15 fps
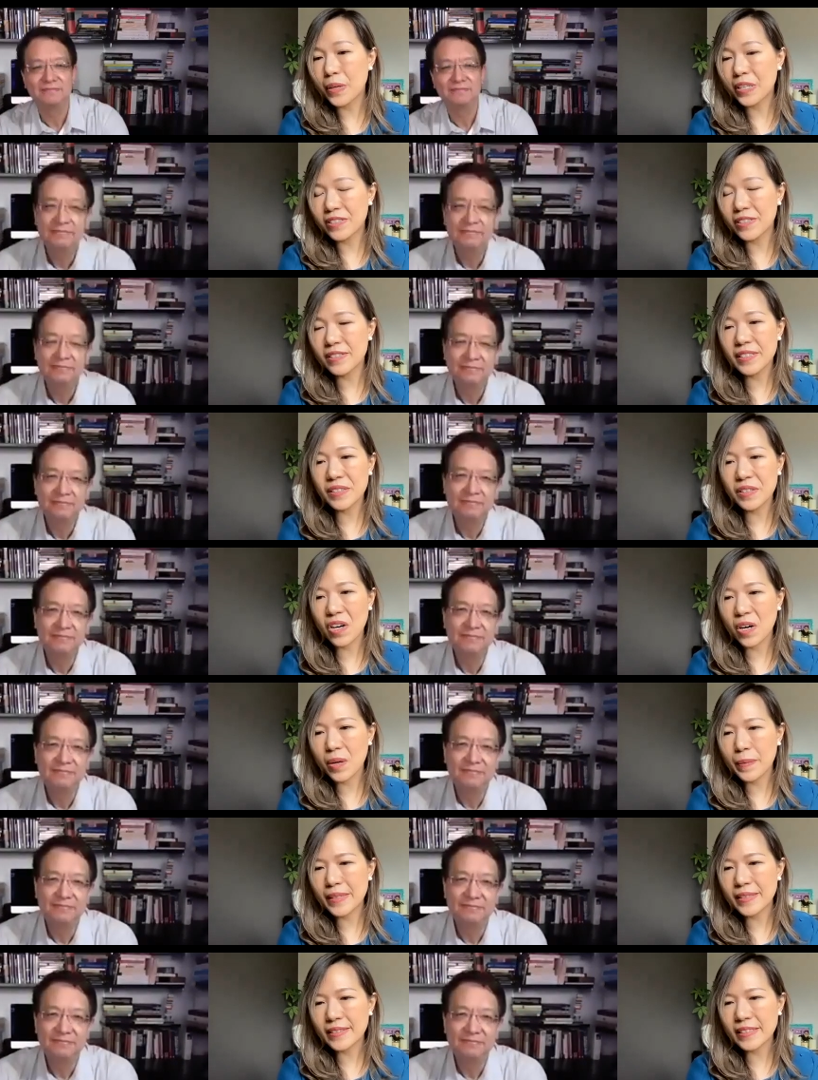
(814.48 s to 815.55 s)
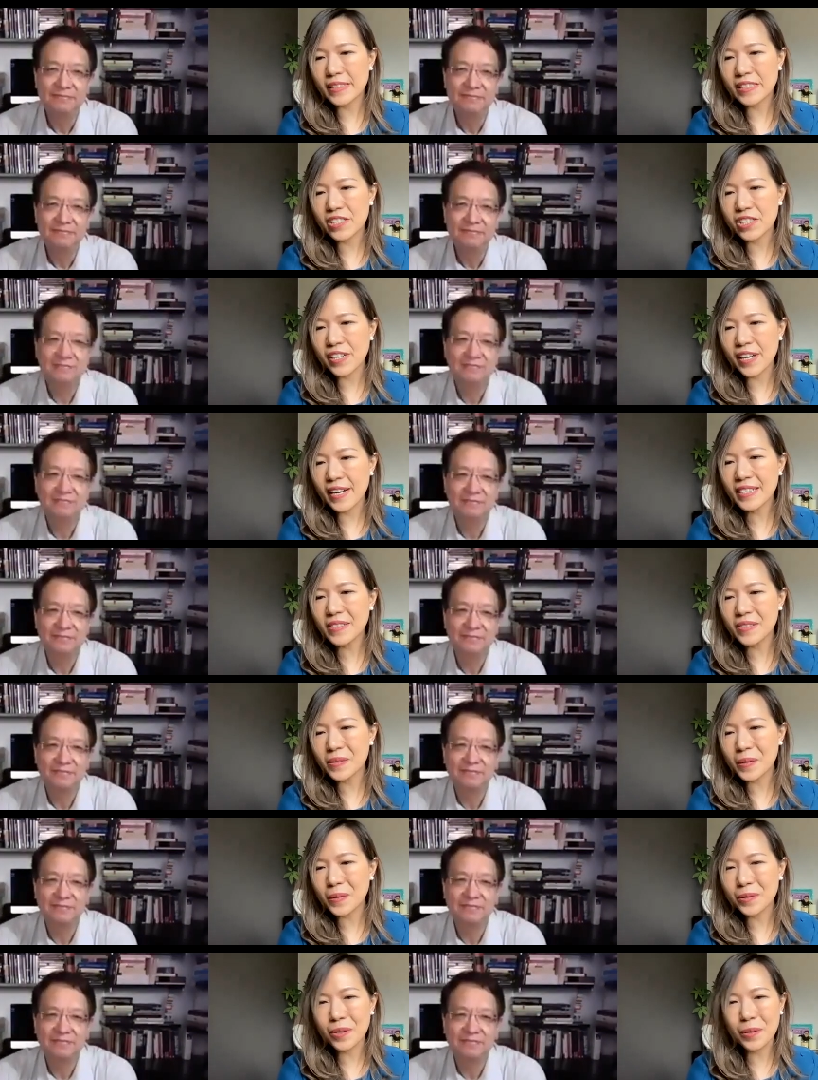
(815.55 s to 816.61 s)
Speaker 1: questions and comments in the chat.
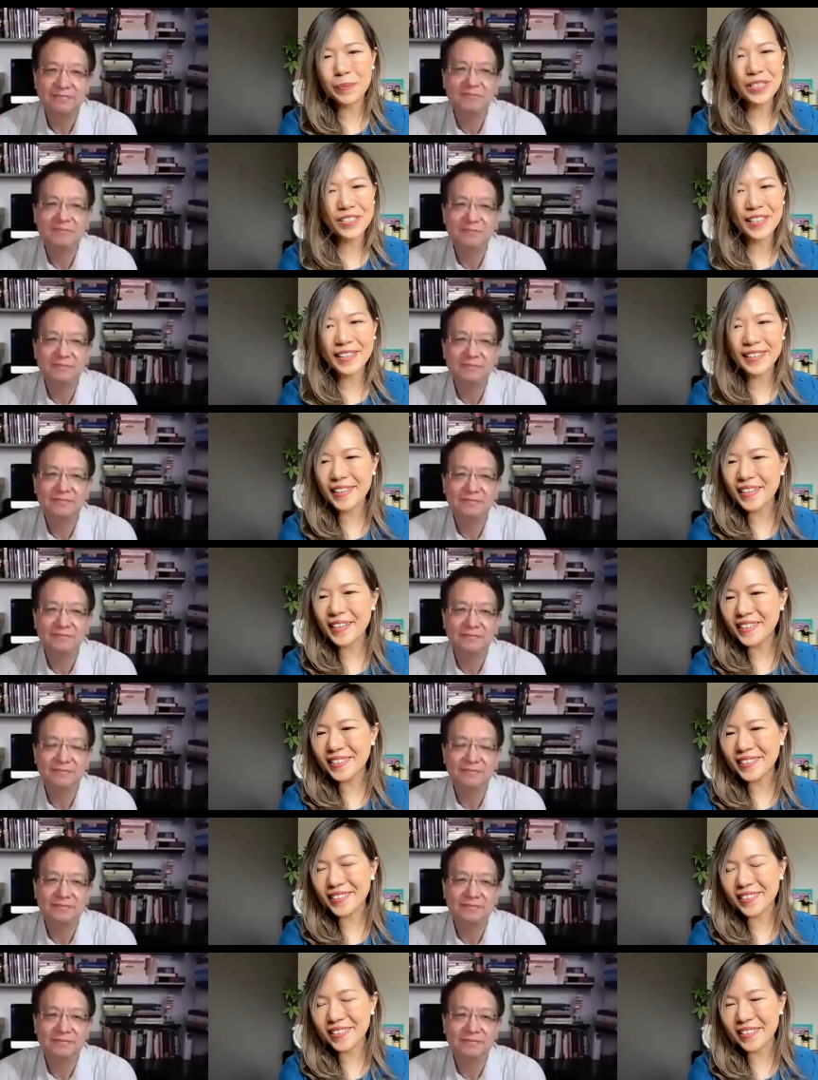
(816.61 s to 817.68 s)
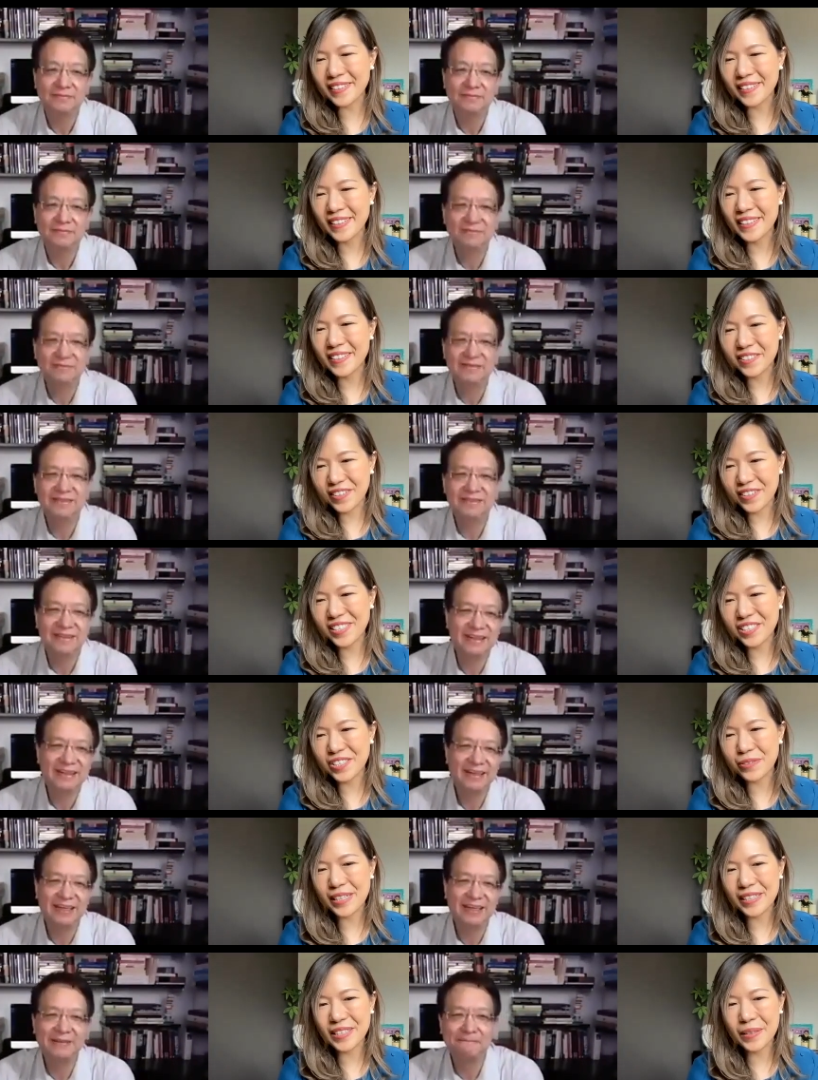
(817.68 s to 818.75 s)
So don't be shy, guys. Uh, start
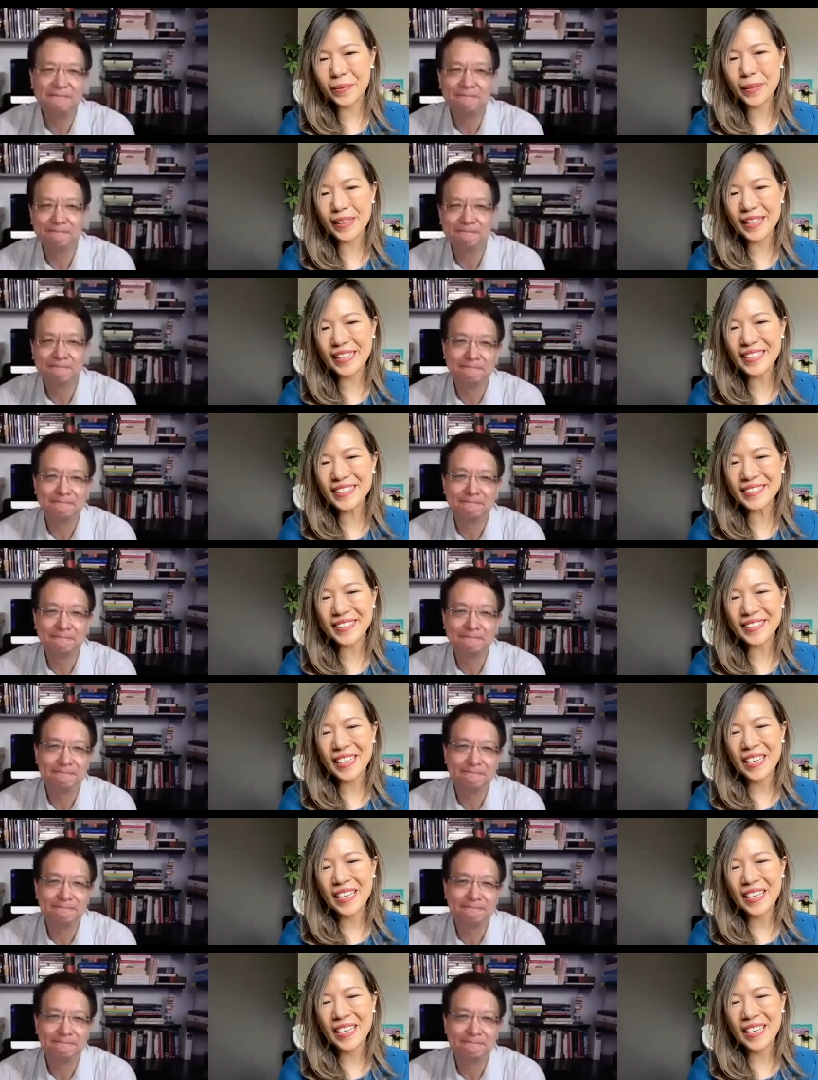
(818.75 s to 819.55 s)
interacting with us.